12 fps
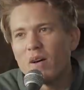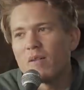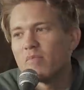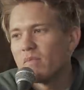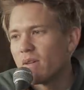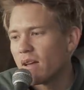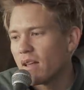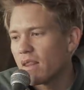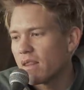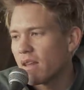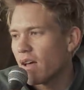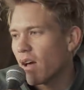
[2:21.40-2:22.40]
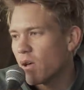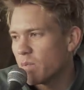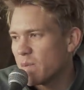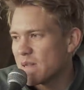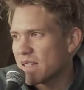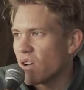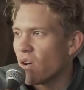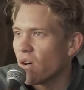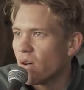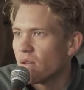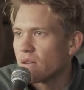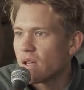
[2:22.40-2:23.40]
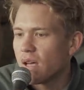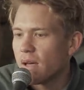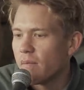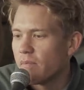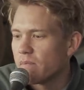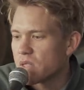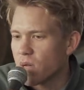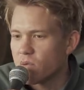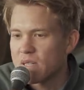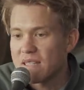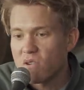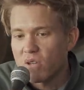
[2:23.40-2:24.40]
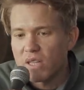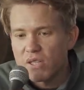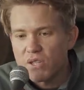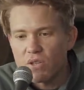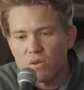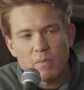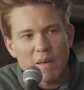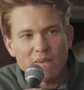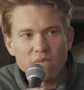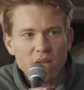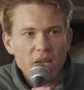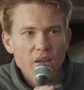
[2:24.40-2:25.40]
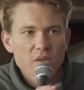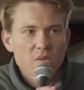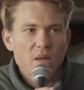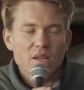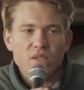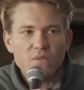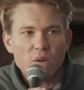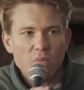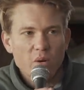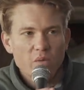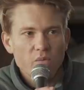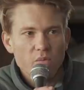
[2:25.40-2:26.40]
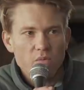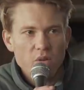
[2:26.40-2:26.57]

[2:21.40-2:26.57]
I'm... The hope is not. So we're still going to do the big videos. We actually filmed one recently.